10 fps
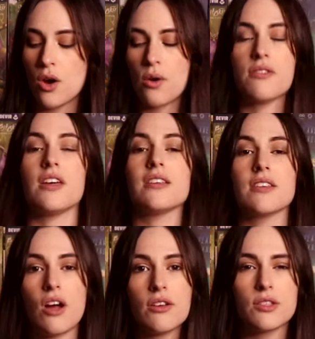or things
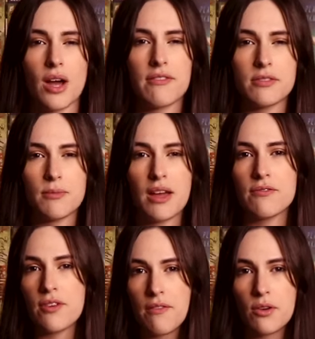that also have to be
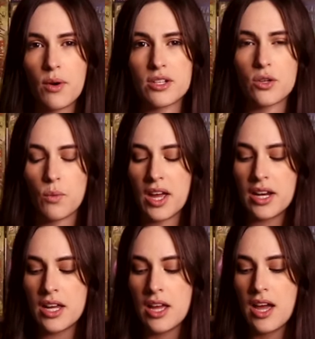met for everyone to win.